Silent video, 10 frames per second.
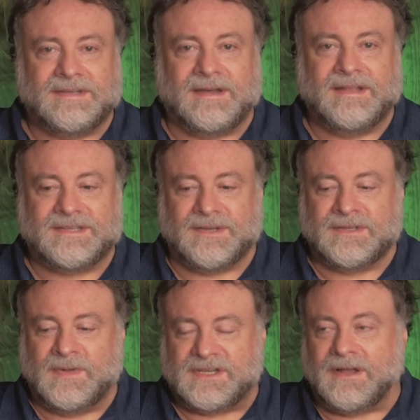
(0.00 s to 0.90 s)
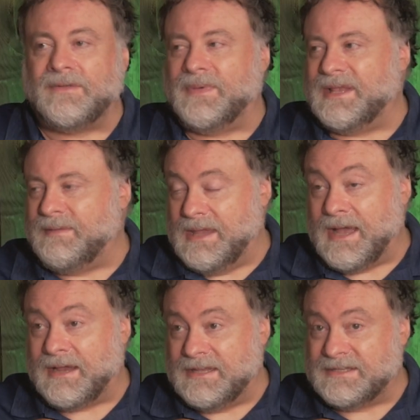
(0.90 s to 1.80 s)
dinosaurs, which God willing is
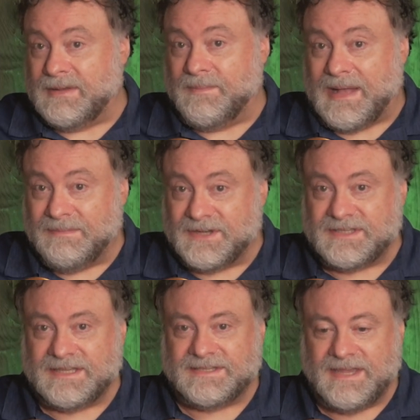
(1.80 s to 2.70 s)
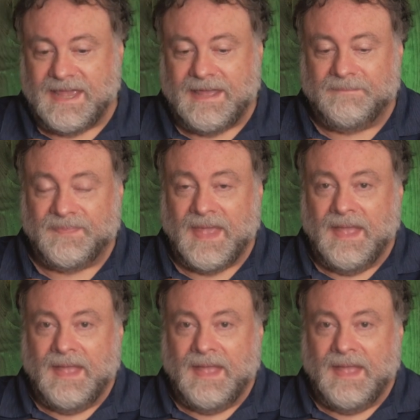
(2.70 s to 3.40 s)
going to be published this year. Mm-hmm.